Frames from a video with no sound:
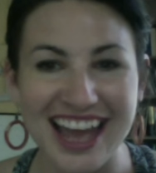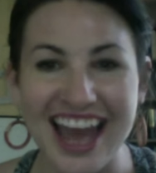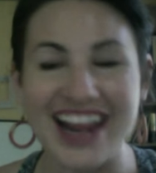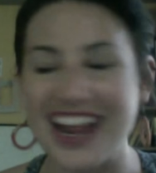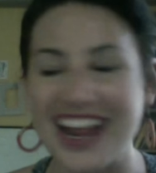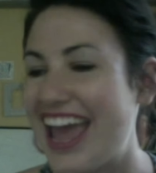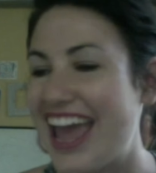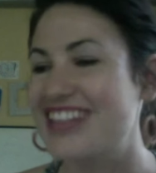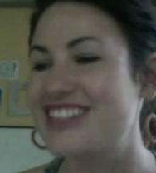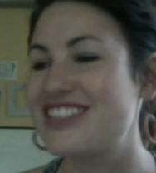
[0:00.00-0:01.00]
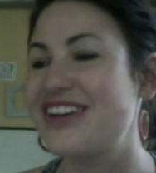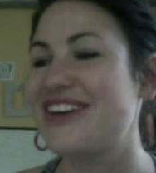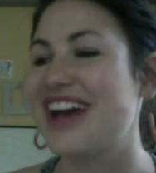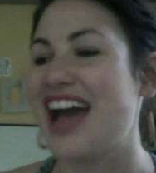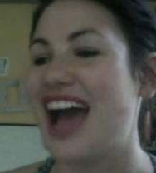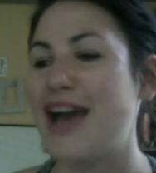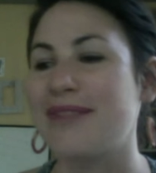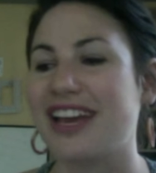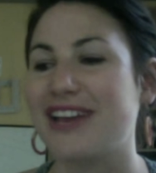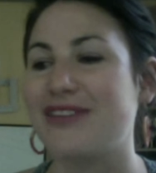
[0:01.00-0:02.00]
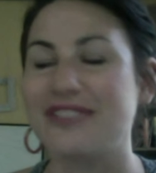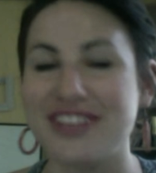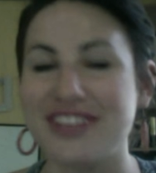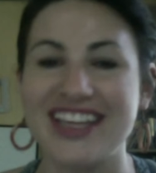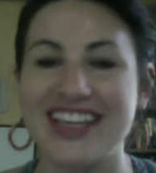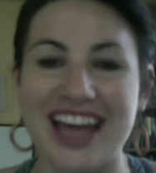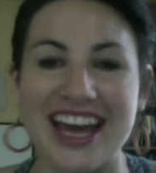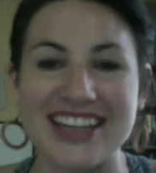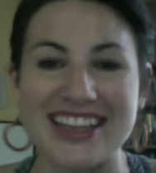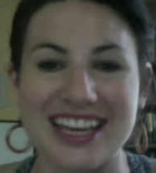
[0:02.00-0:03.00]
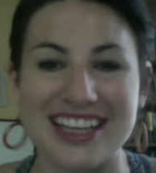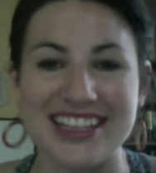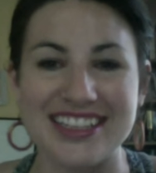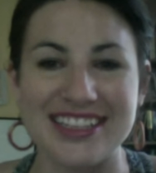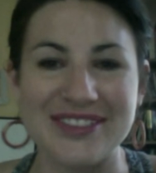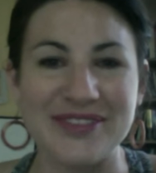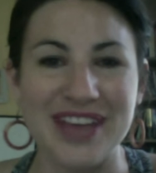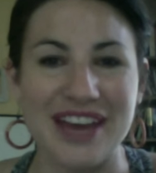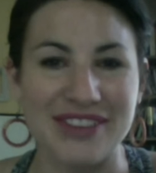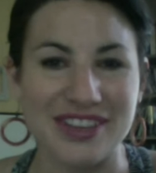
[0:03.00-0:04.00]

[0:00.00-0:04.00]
And so I'm like really glad that we have a good